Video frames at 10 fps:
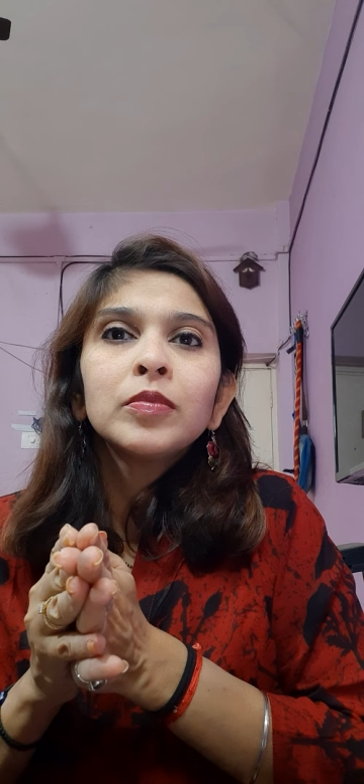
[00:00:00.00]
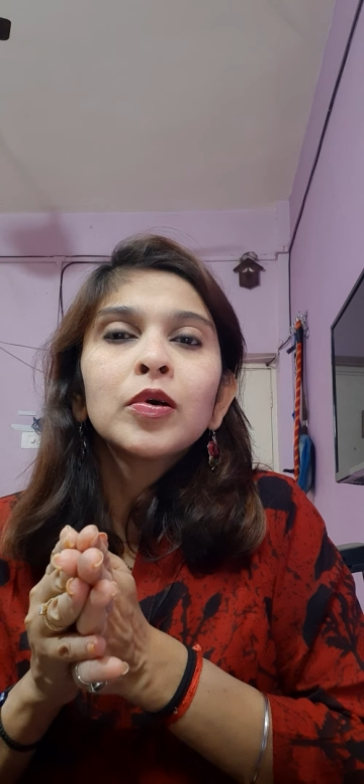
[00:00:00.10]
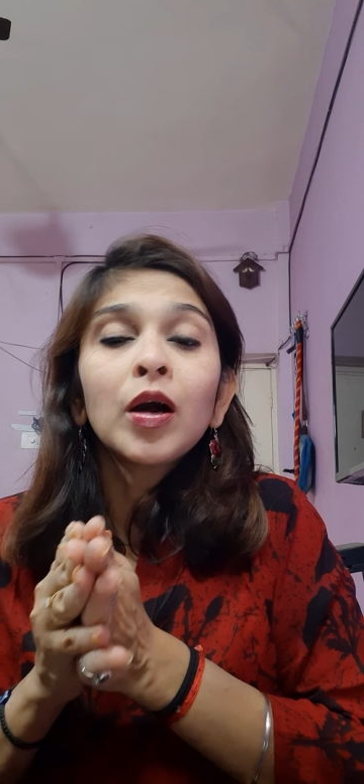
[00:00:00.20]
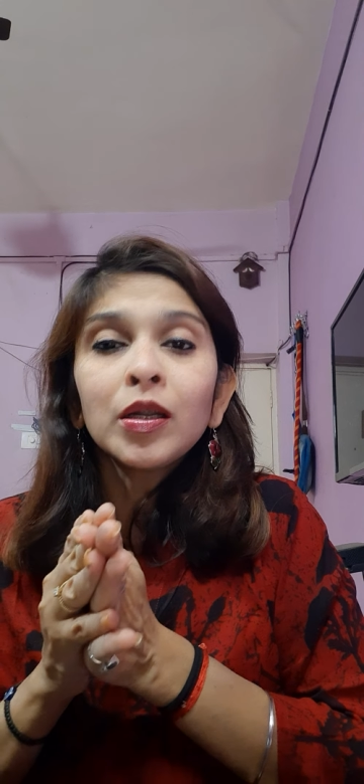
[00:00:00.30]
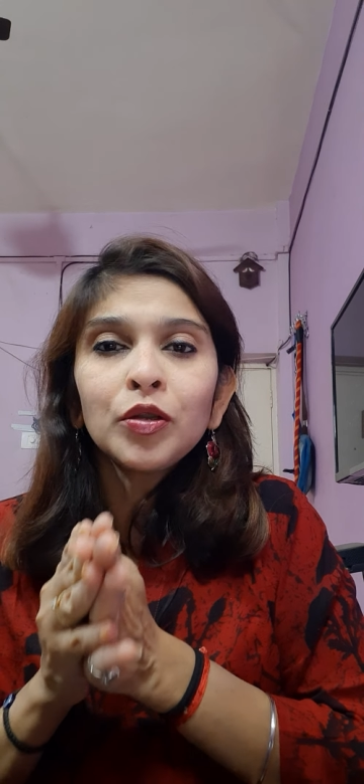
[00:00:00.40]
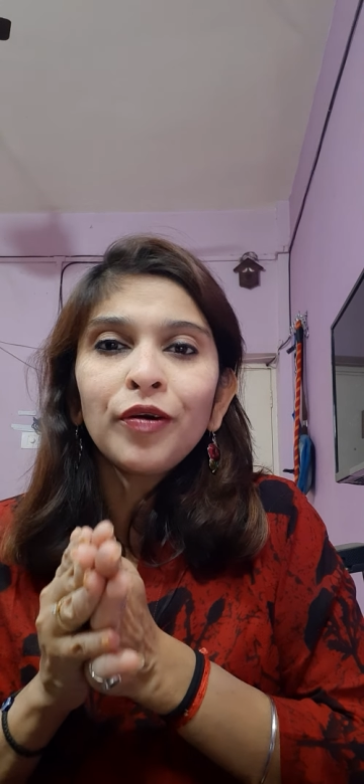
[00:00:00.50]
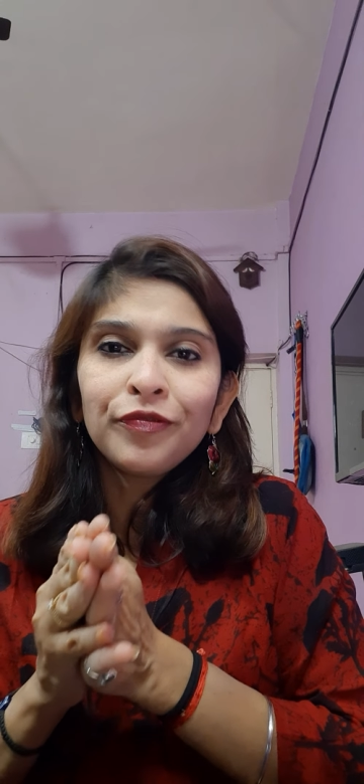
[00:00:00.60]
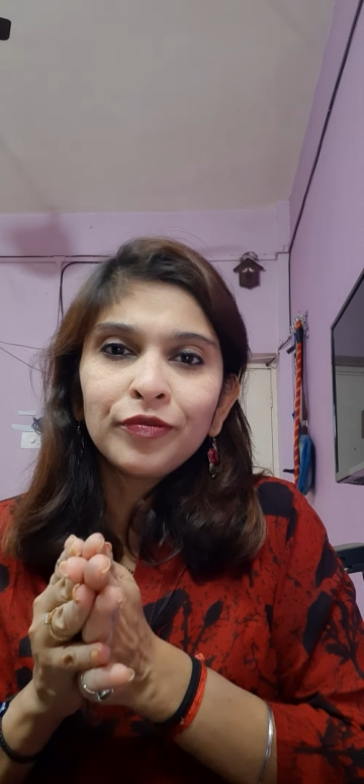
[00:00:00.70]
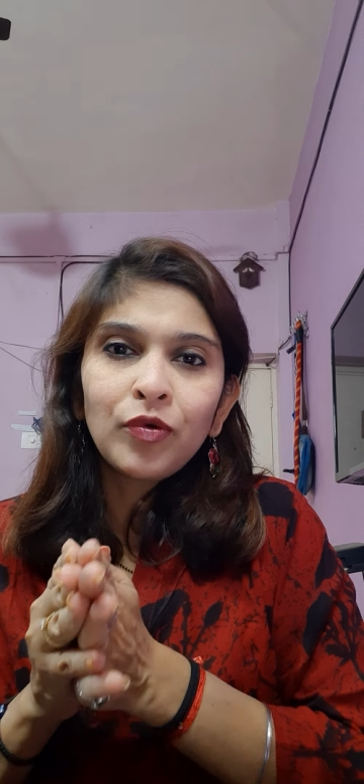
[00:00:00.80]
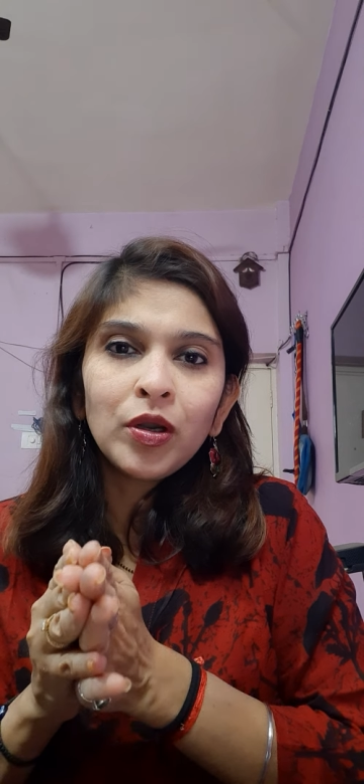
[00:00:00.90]
cut
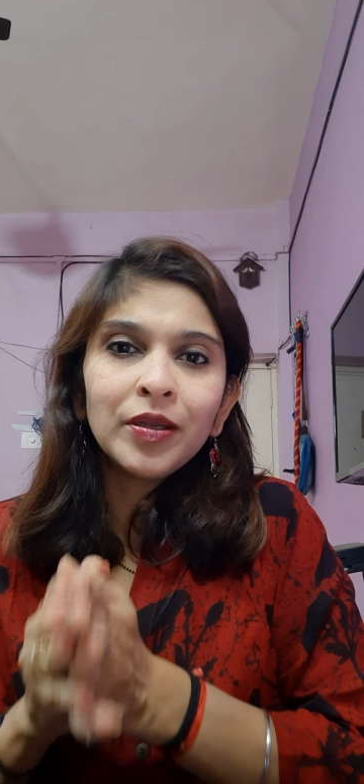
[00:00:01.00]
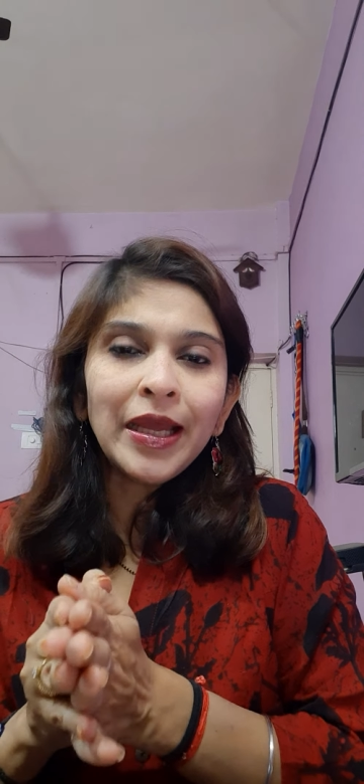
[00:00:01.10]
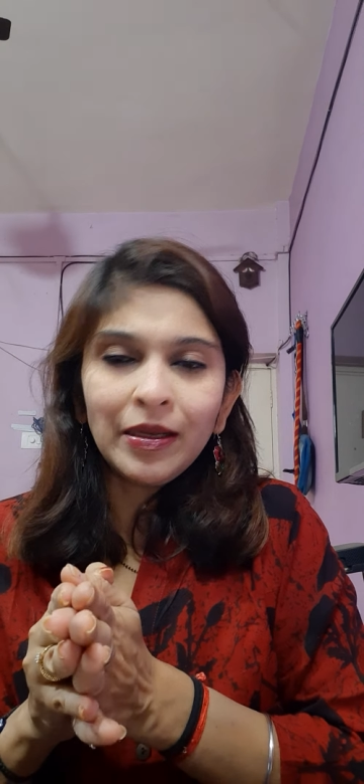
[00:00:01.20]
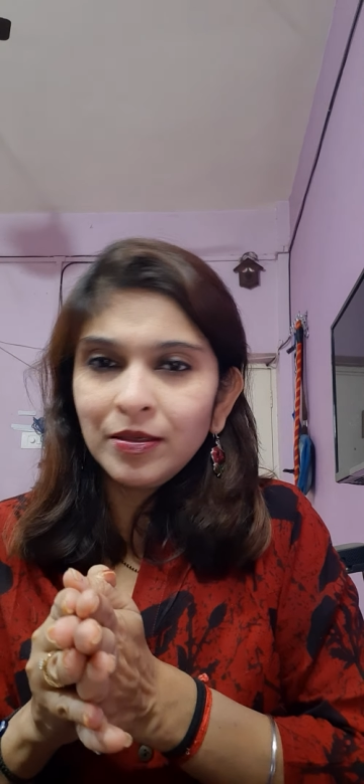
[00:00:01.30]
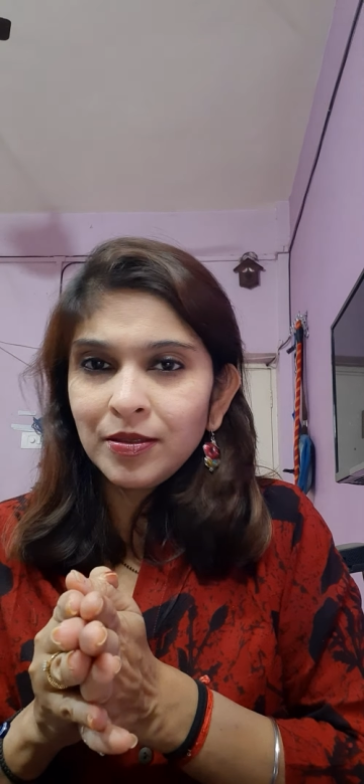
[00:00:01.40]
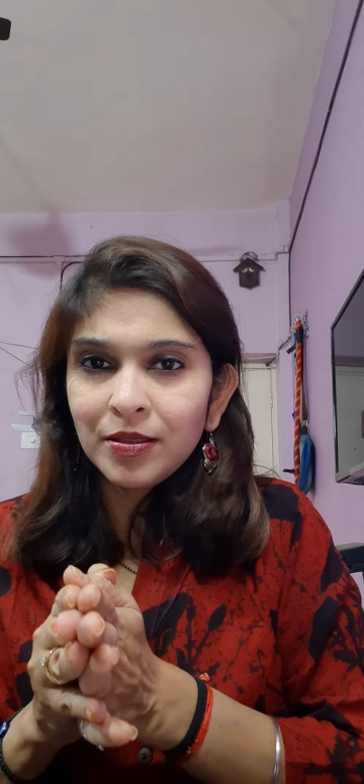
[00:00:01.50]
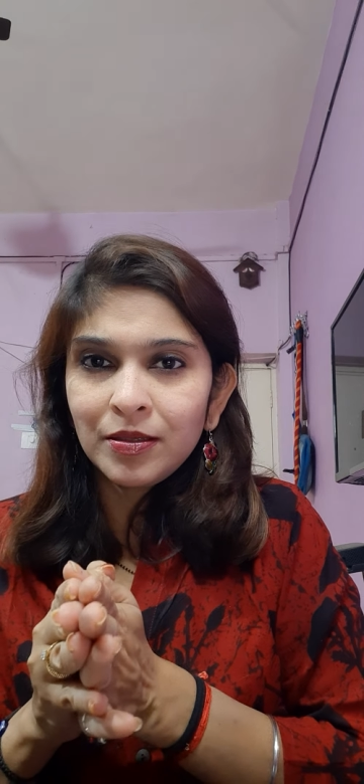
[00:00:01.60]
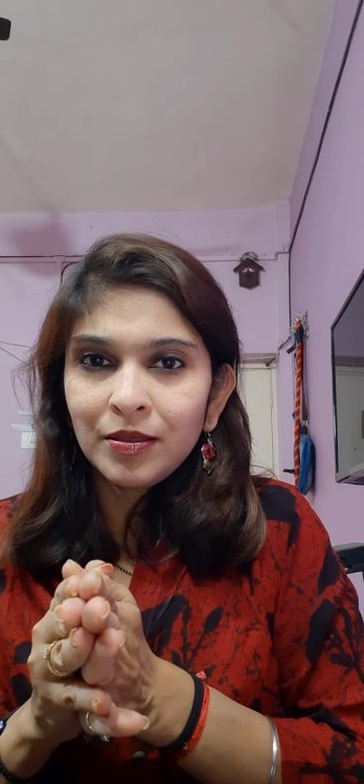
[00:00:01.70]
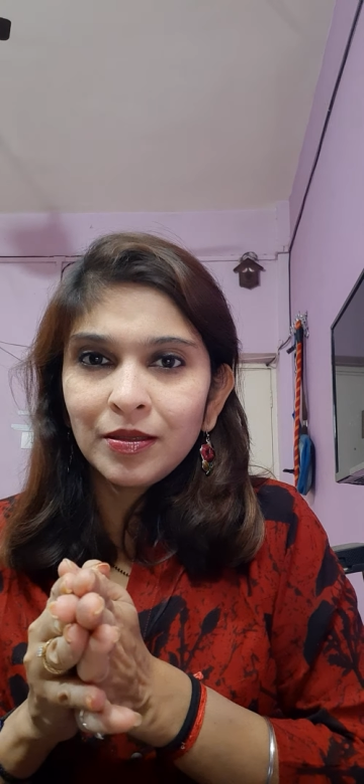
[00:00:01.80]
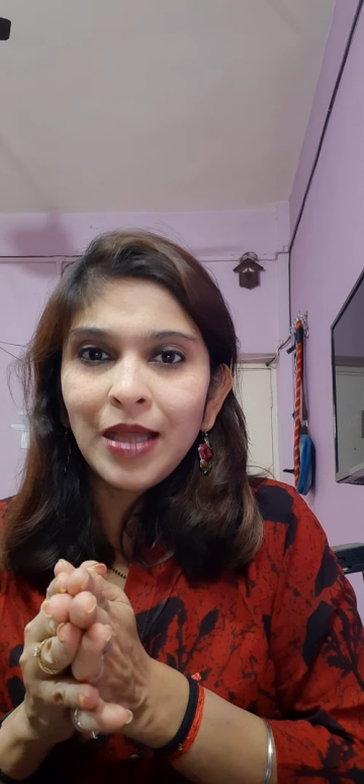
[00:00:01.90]
of contacts
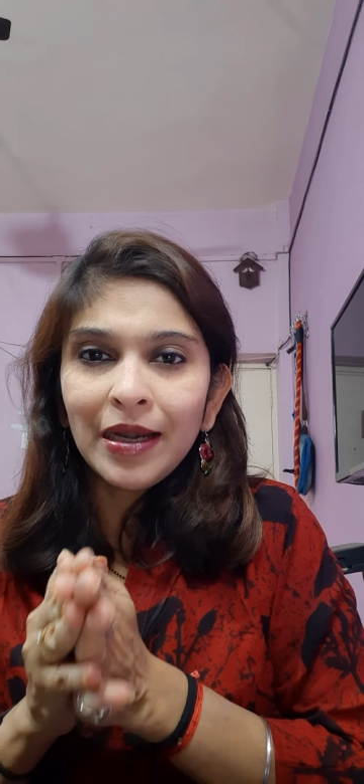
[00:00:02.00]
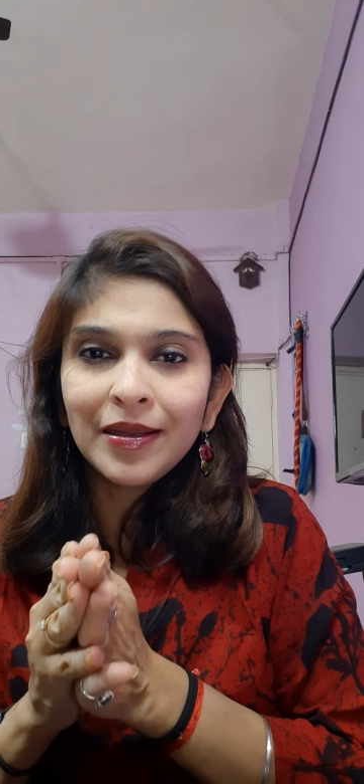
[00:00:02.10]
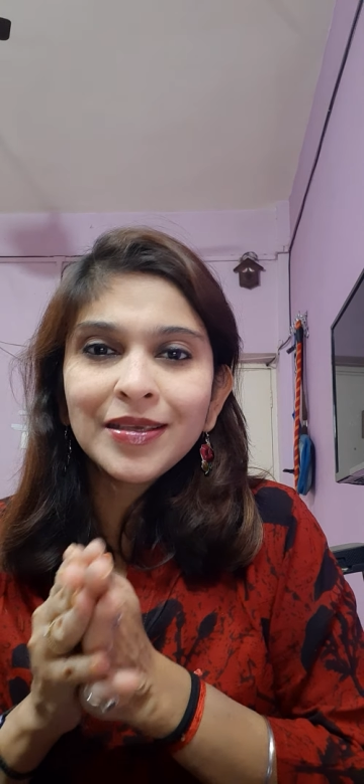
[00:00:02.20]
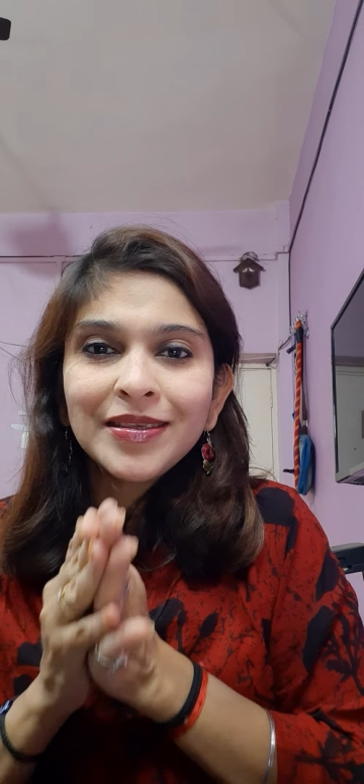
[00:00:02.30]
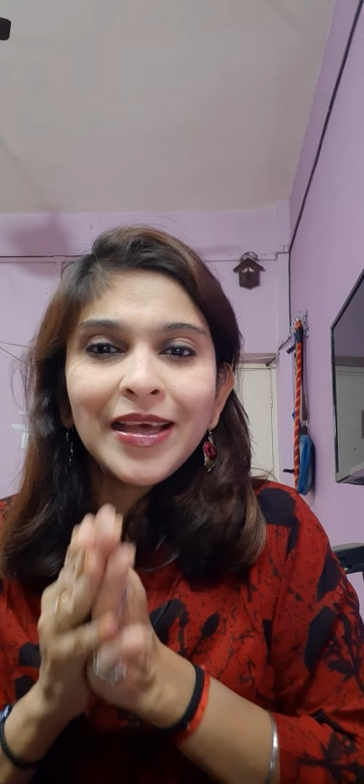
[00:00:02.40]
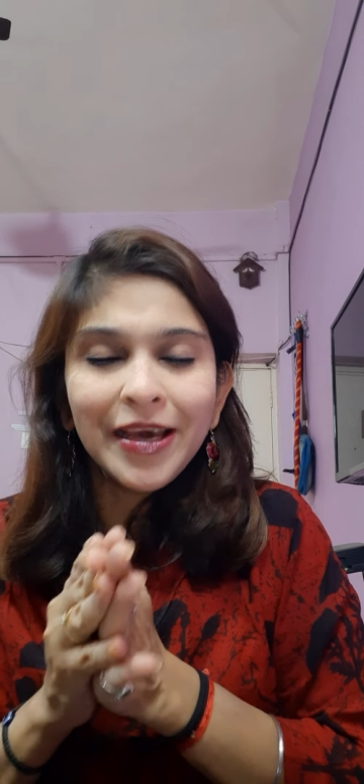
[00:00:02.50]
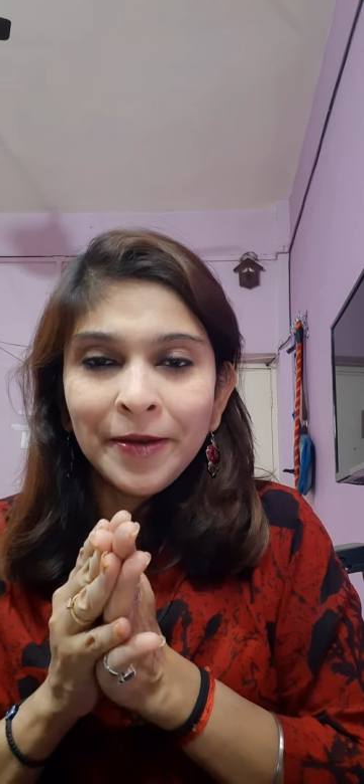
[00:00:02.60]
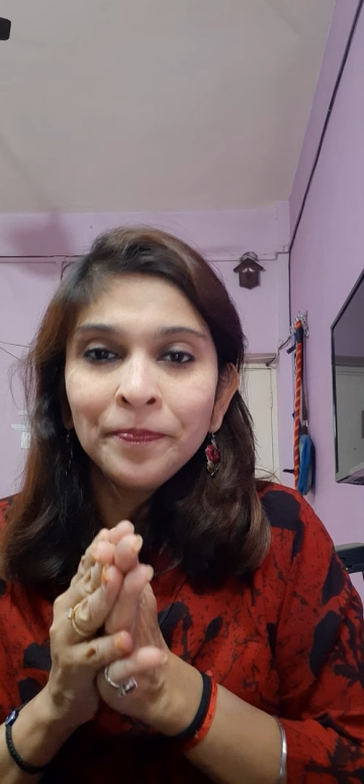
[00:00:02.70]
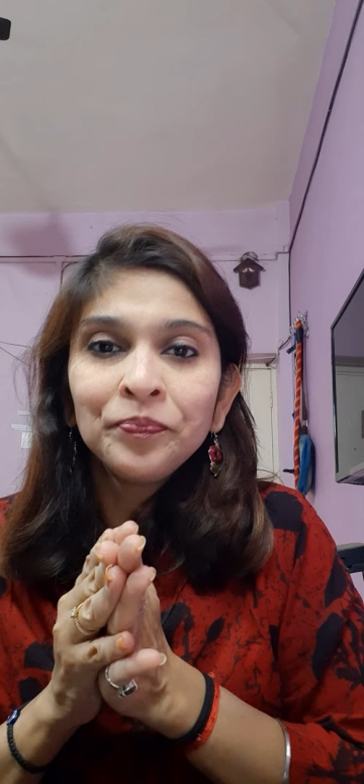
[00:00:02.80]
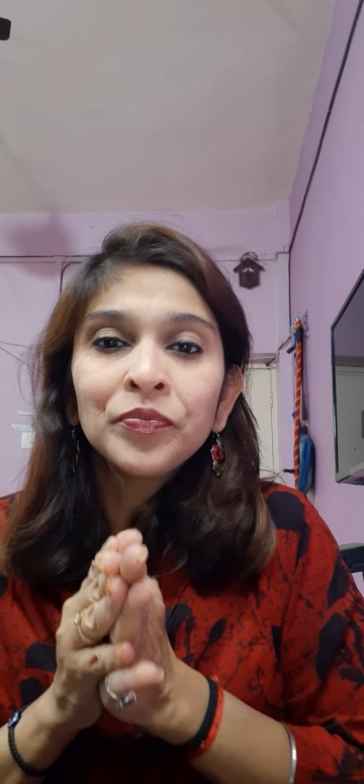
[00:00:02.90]
that is there,